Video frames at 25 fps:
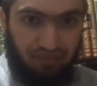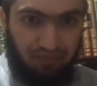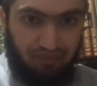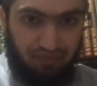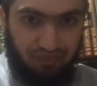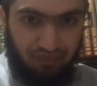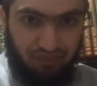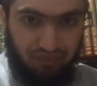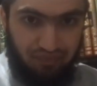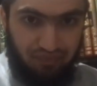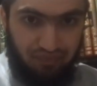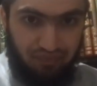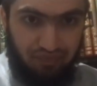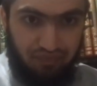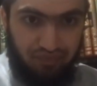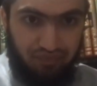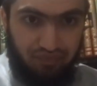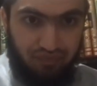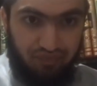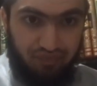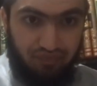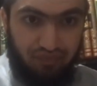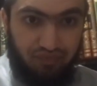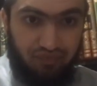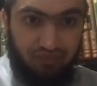
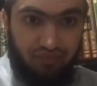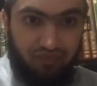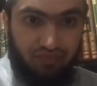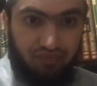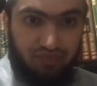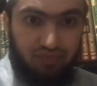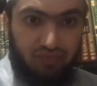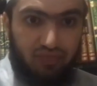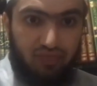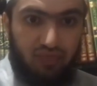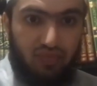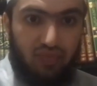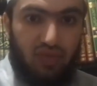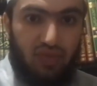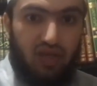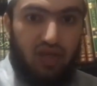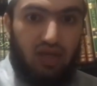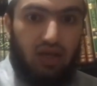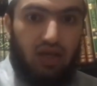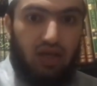Nobody speaks.